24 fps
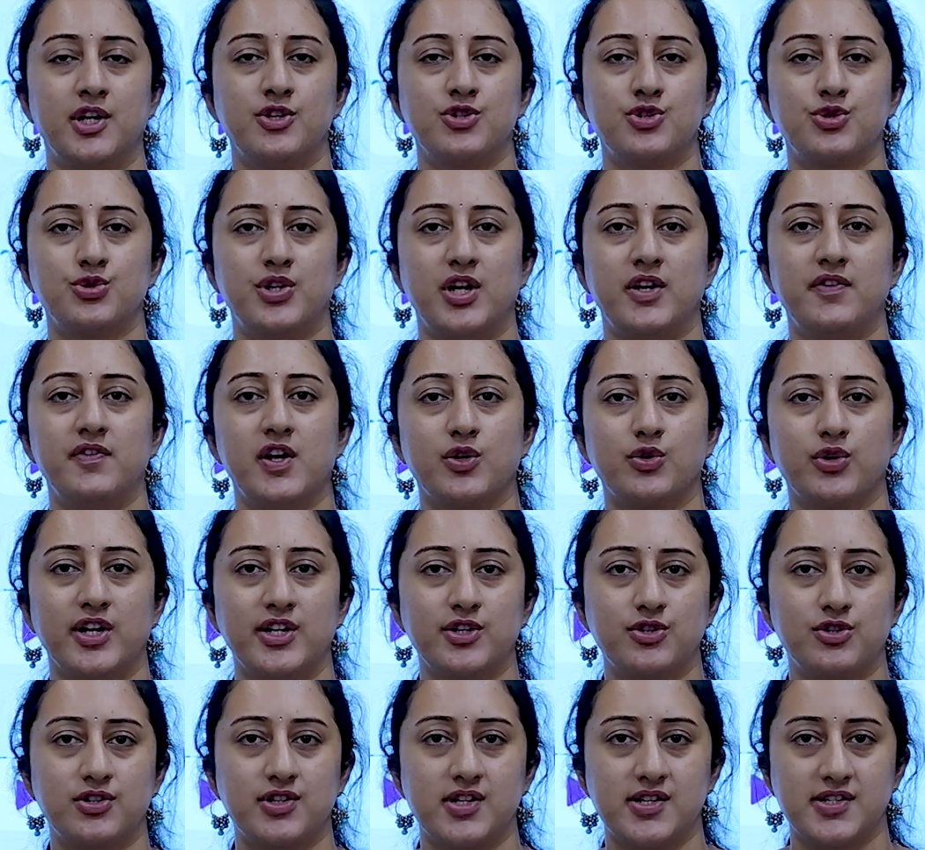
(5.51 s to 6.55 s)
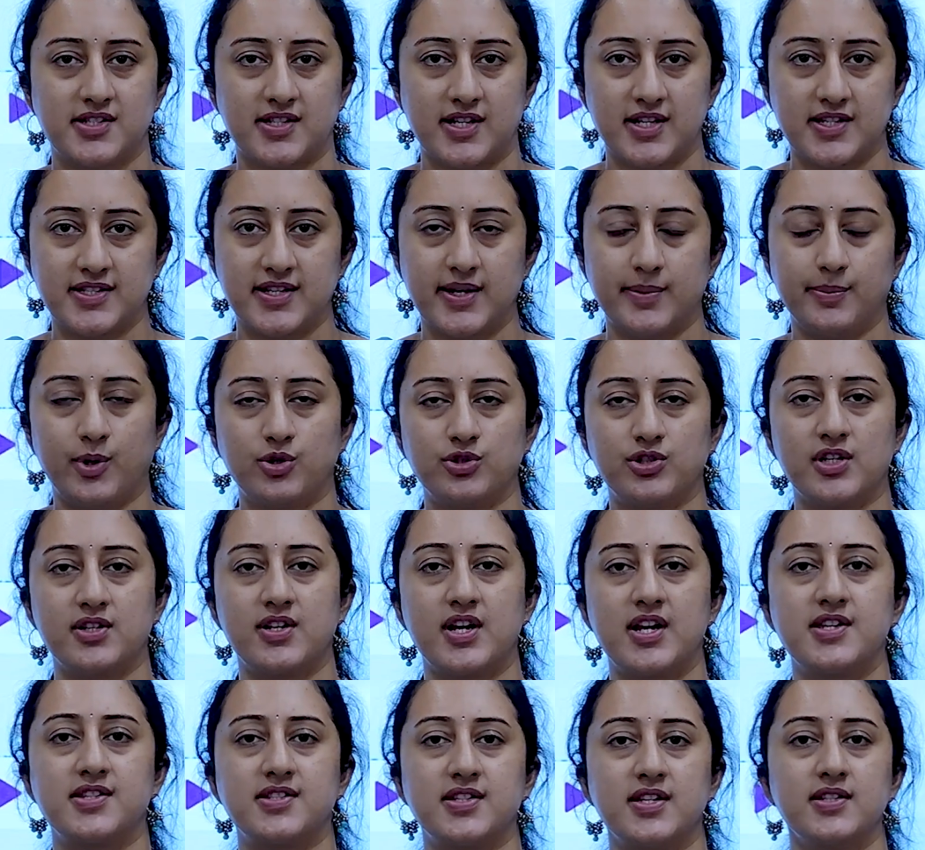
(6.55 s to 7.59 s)
Today we are going to discuss about a
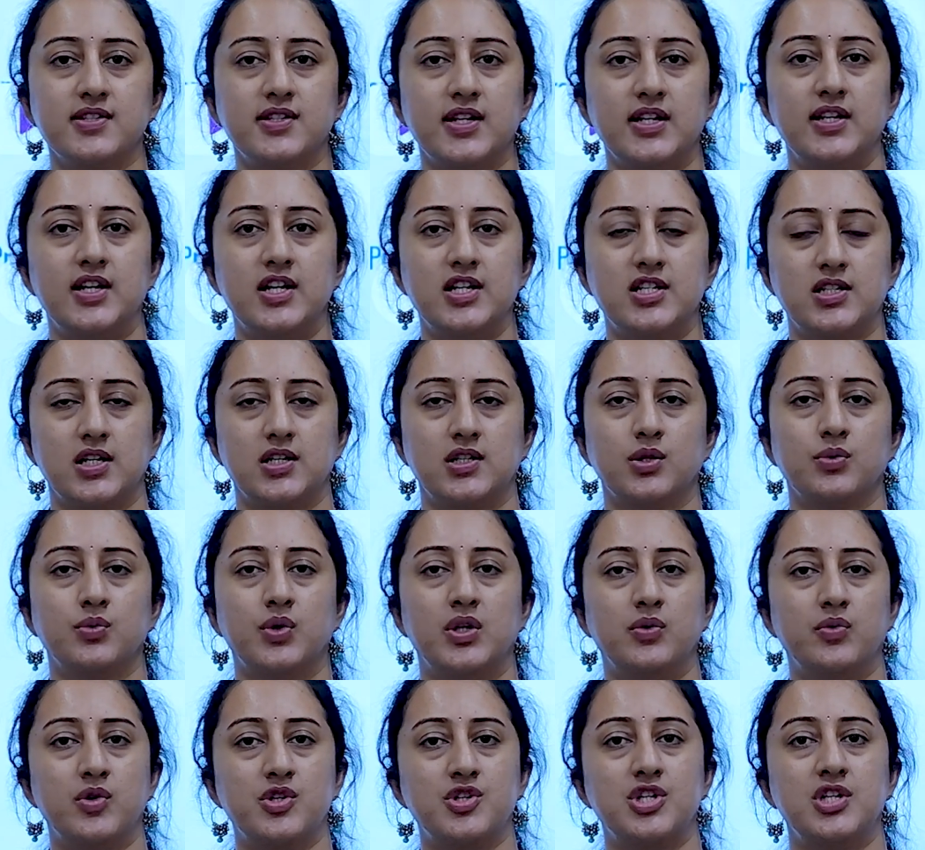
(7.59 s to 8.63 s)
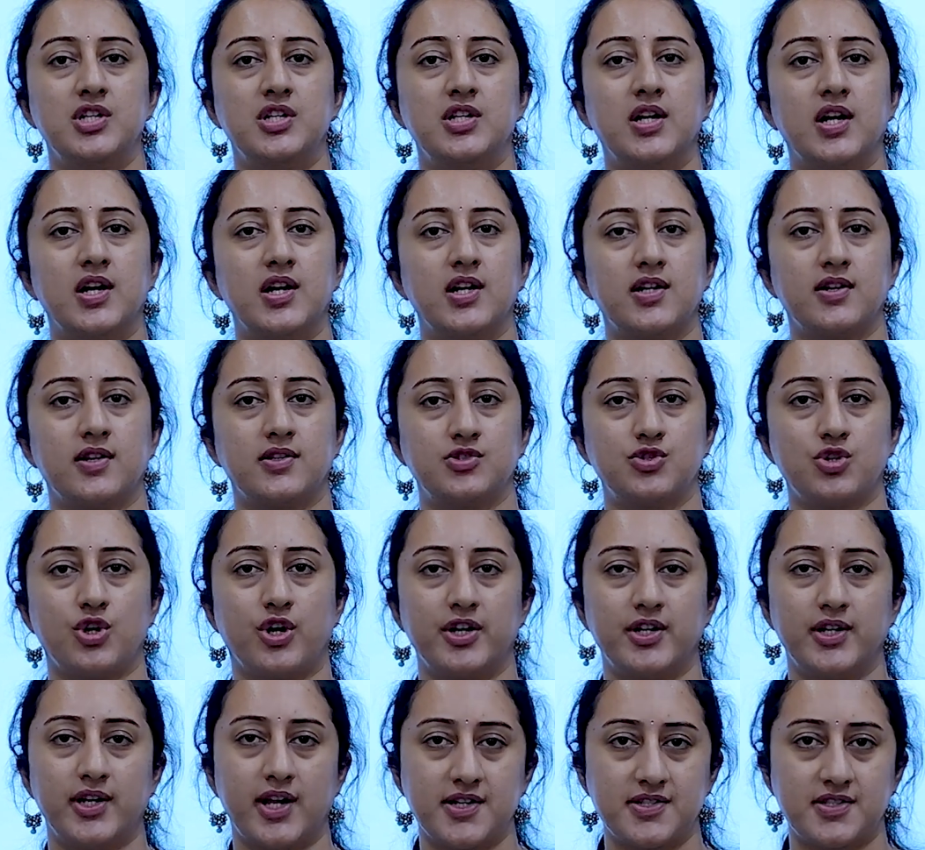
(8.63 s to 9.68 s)
recent initiative in which India
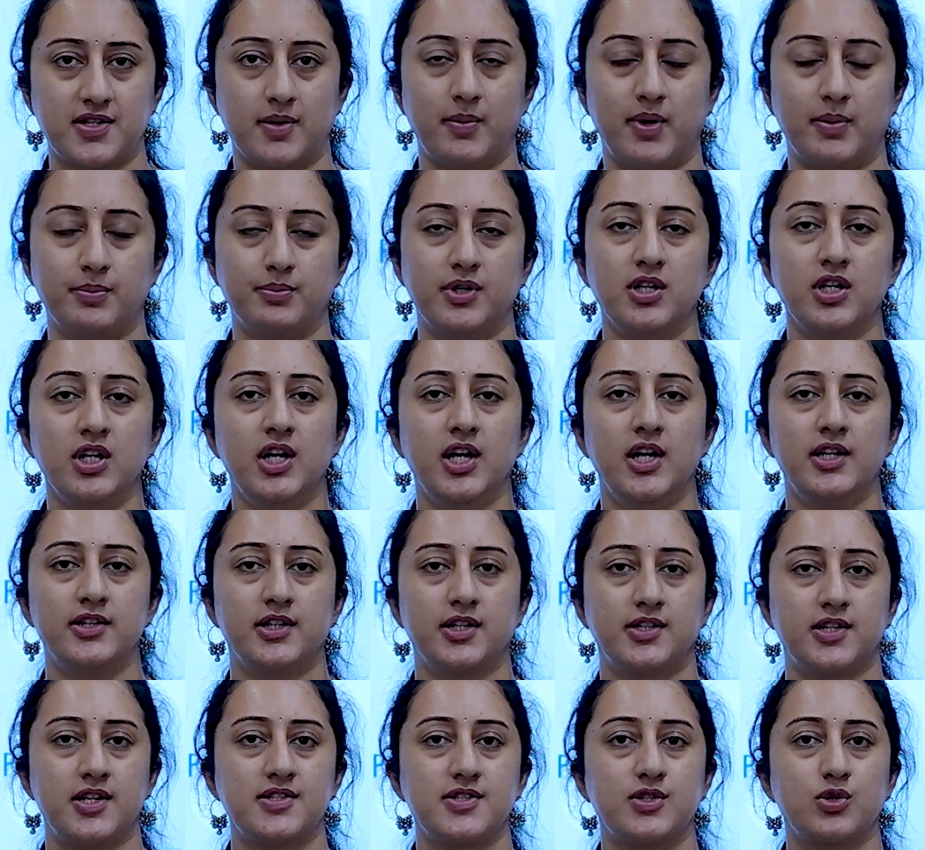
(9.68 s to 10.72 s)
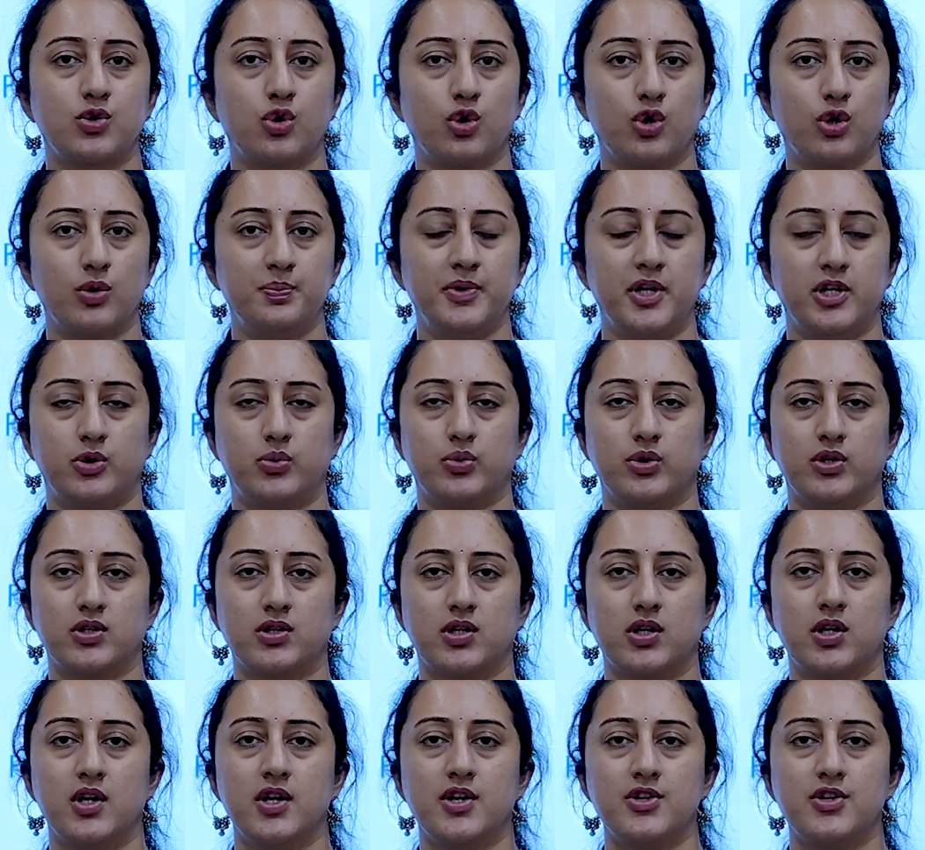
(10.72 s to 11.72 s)
joined as a member that is Globe Network.